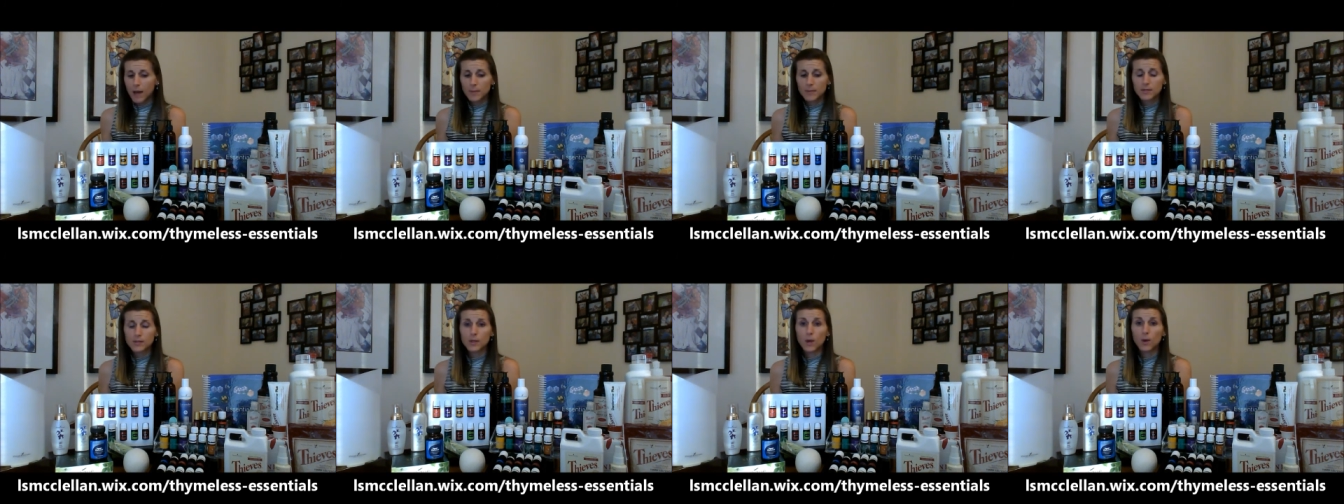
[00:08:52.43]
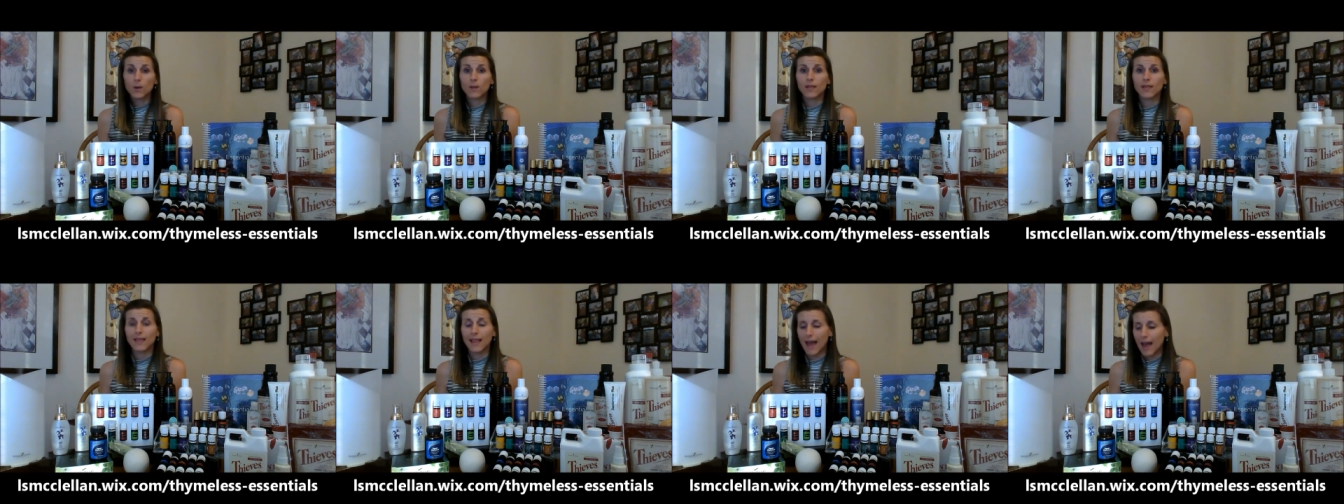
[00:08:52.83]

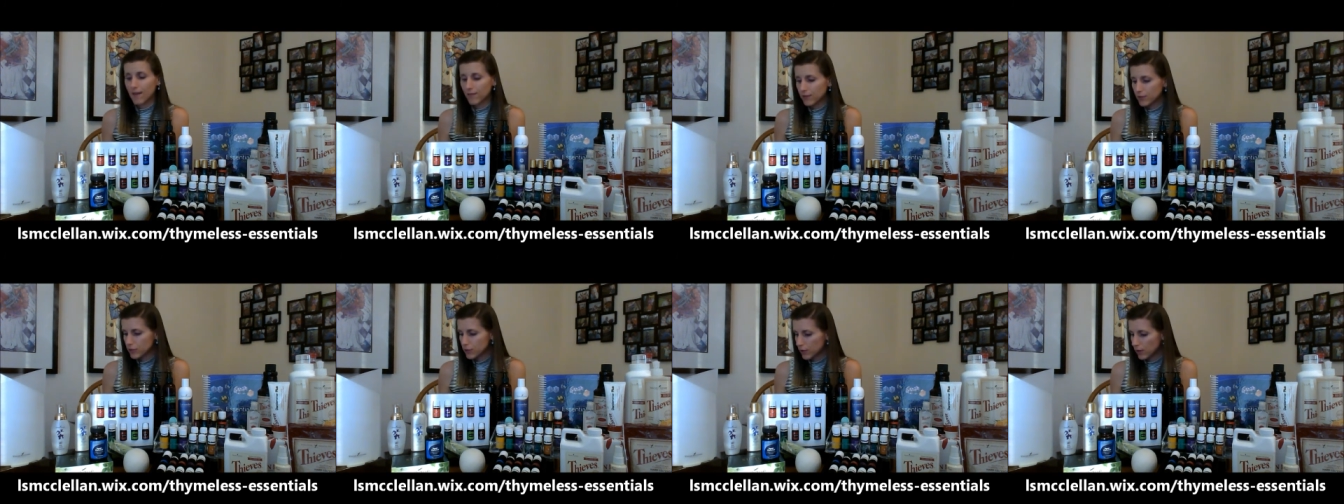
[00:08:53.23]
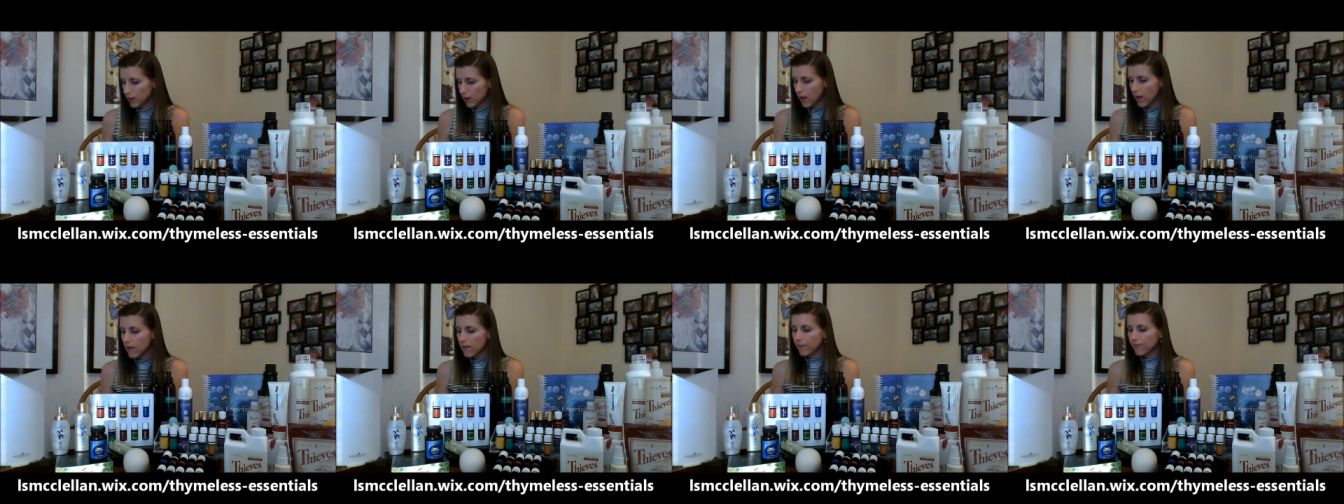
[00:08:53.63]
So
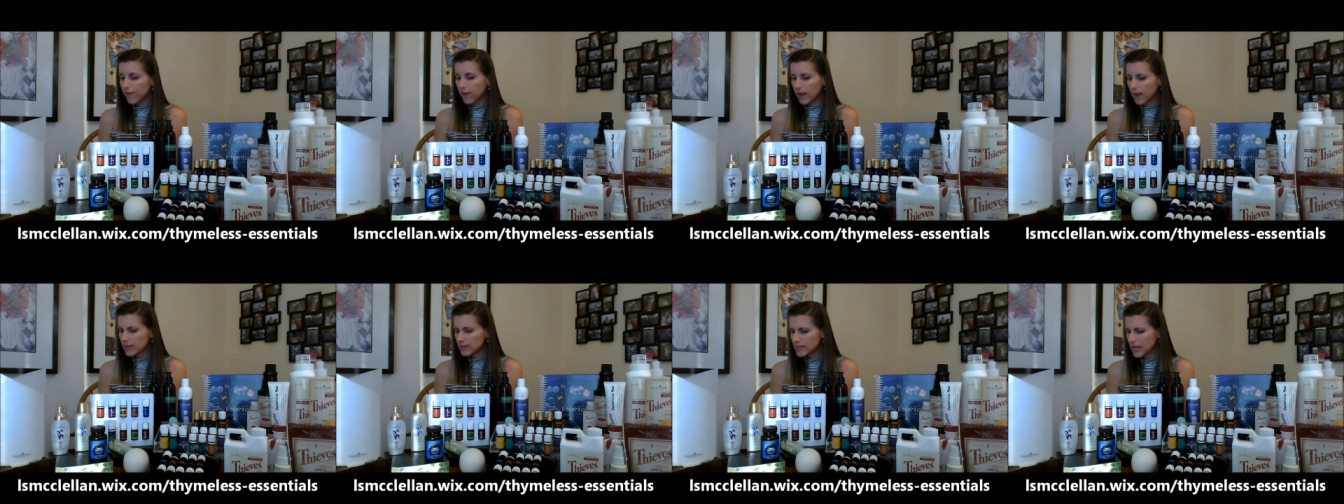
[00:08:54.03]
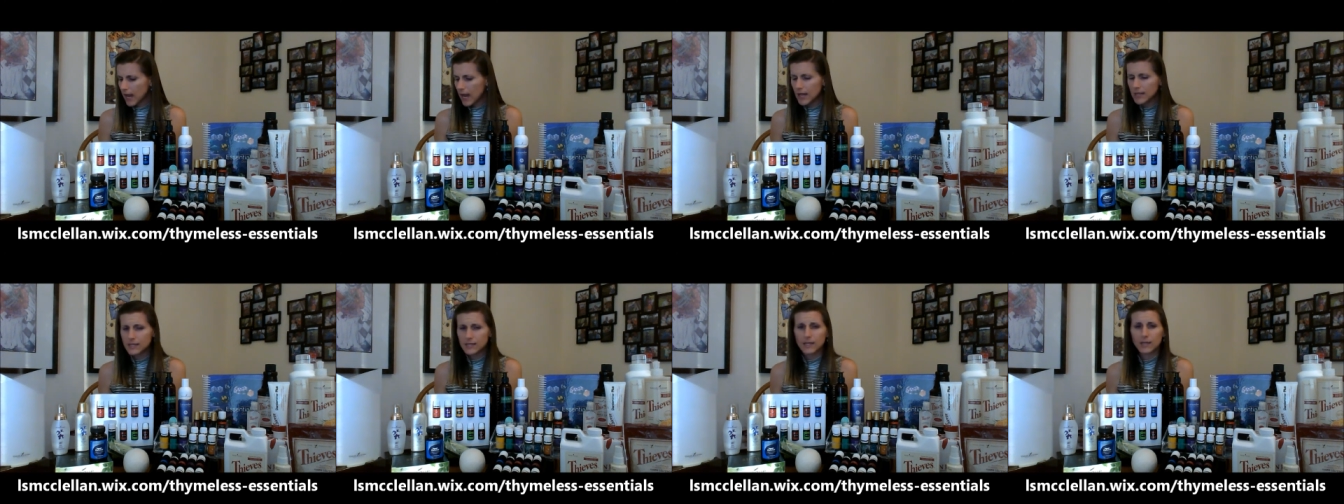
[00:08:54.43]
lavender,
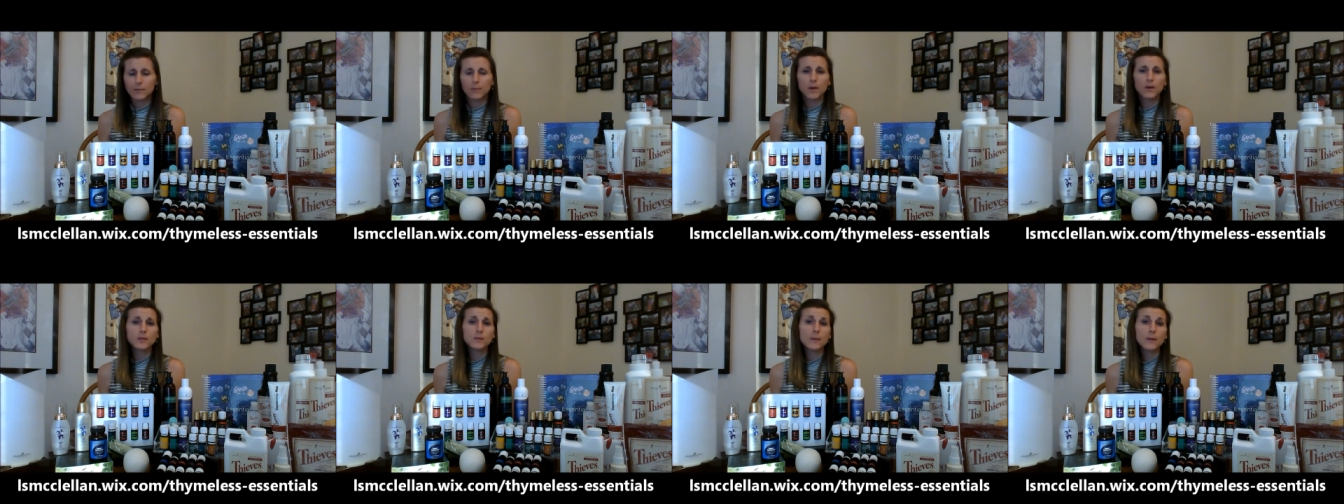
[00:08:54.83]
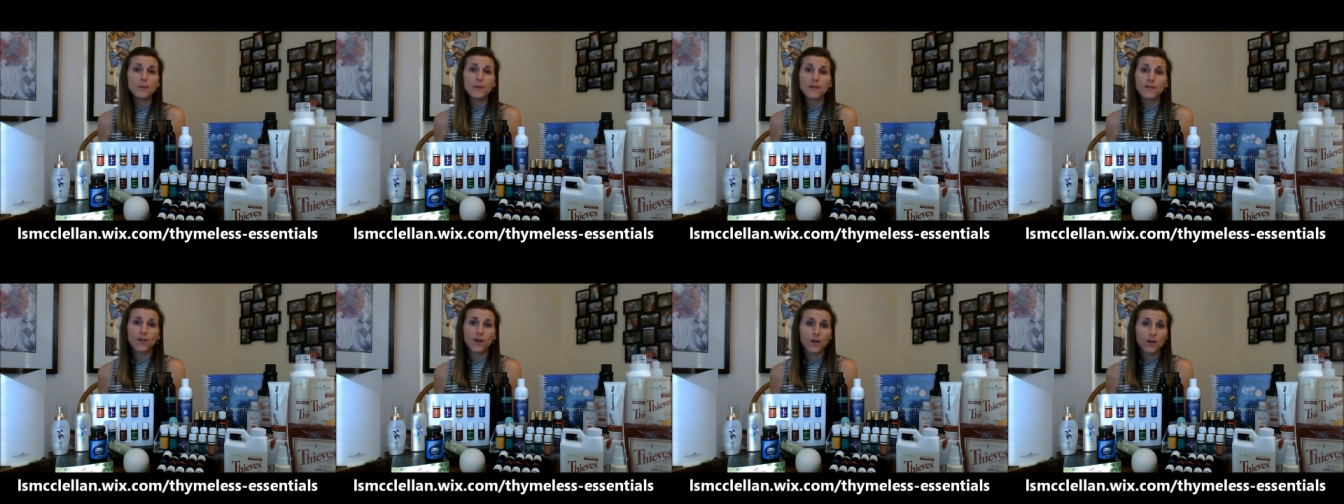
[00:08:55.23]
fantastic. Most people
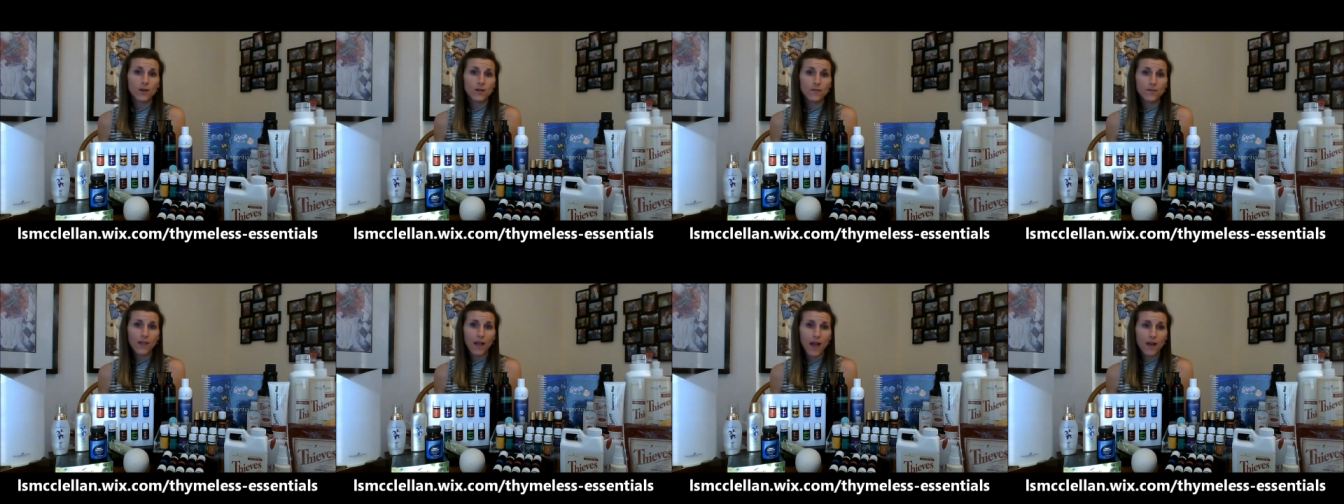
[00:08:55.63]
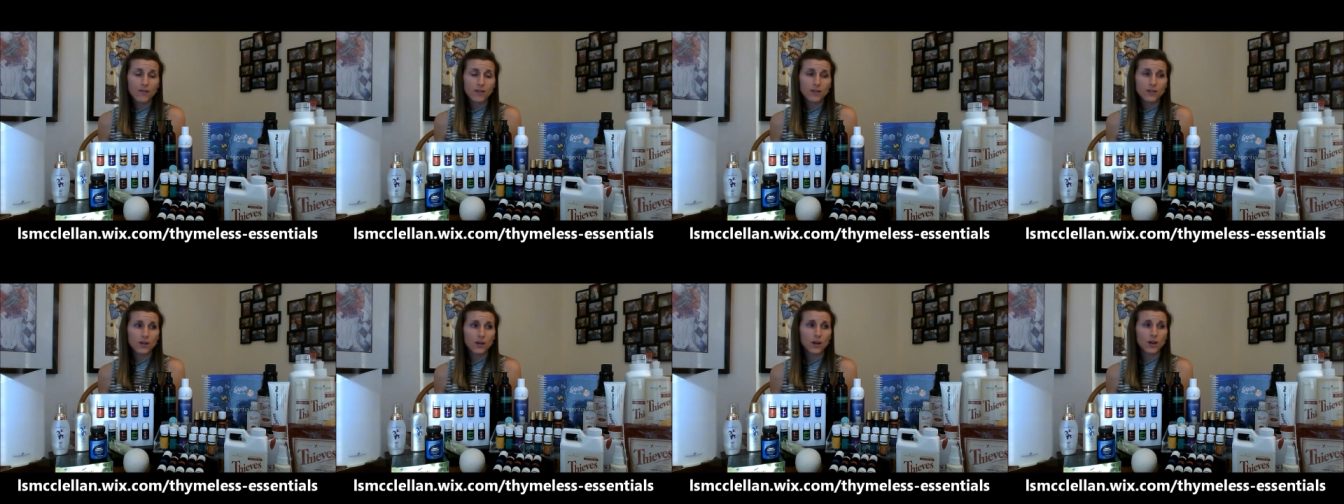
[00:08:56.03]
have heard of
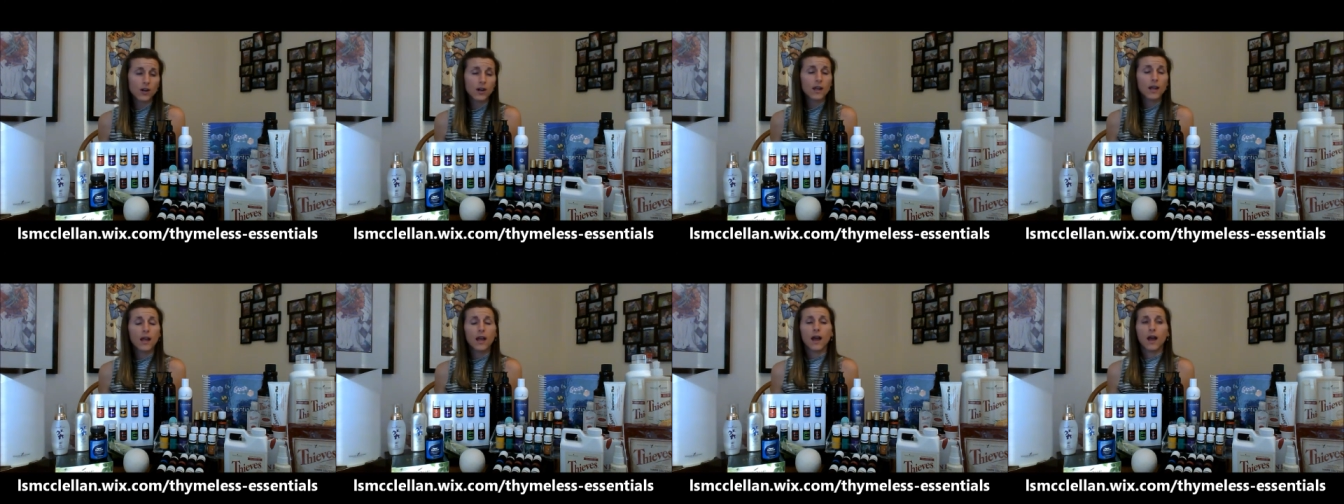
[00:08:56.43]
lavender.